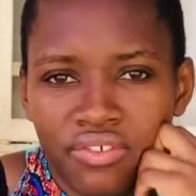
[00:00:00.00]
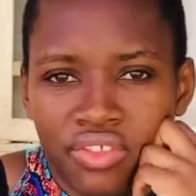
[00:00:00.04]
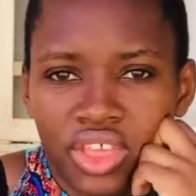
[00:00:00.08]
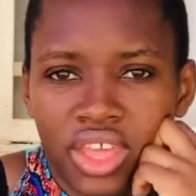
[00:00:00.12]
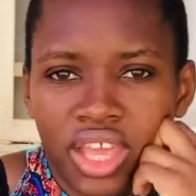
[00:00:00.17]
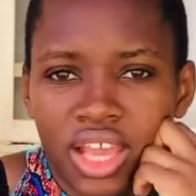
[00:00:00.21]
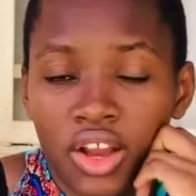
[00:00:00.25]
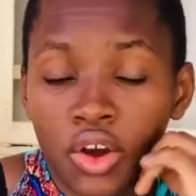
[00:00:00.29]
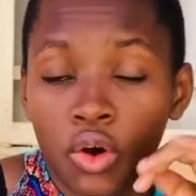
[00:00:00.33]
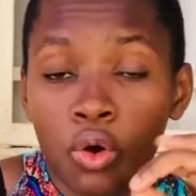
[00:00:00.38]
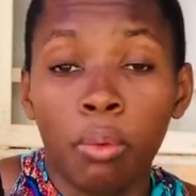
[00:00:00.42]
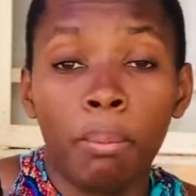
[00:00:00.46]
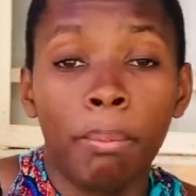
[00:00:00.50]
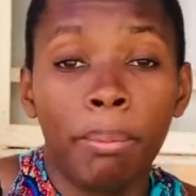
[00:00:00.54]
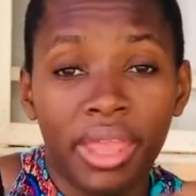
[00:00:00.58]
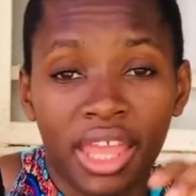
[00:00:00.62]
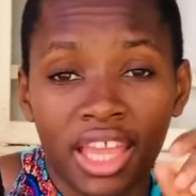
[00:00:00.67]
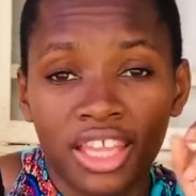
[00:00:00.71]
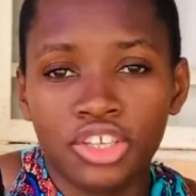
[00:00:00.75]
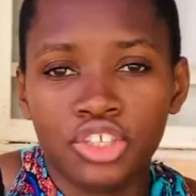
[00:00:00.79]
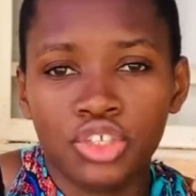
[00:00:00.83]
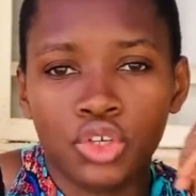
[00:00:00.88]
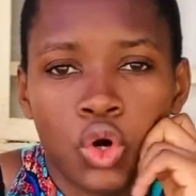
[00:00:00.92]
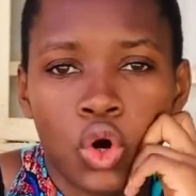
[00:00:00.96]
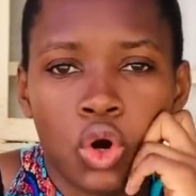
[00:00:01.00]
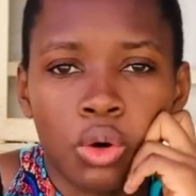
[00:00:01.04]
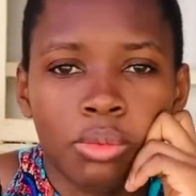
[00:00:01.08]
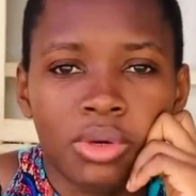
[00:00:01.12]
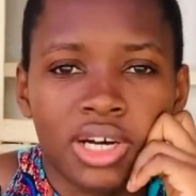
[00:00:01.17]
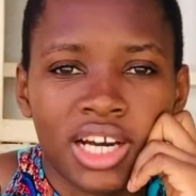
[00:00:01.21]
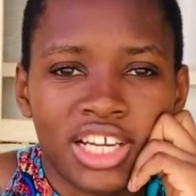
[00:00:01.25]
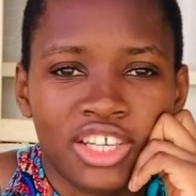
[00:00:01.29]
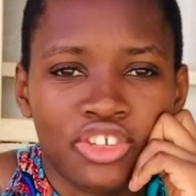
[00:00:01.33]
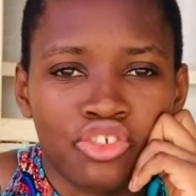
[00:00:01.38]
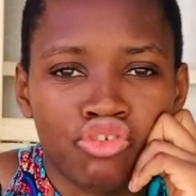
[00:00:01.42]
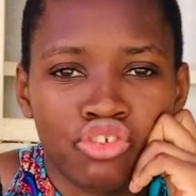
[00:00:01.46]
there compared to your home
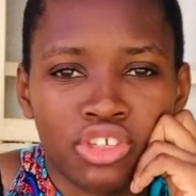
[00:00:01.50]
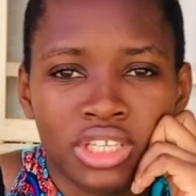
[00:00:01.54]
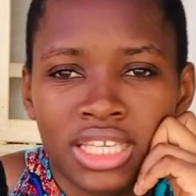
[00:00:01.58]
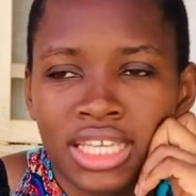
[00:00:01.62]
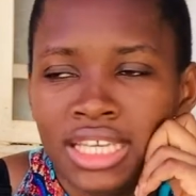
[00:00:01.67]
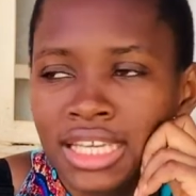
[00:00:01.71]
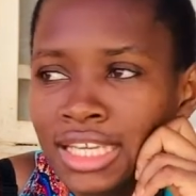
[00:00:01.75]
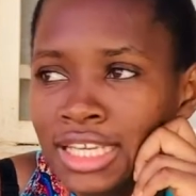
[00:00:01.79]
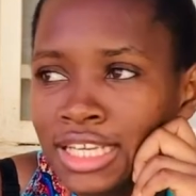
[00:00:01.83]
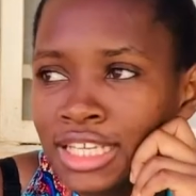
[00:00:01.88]
country.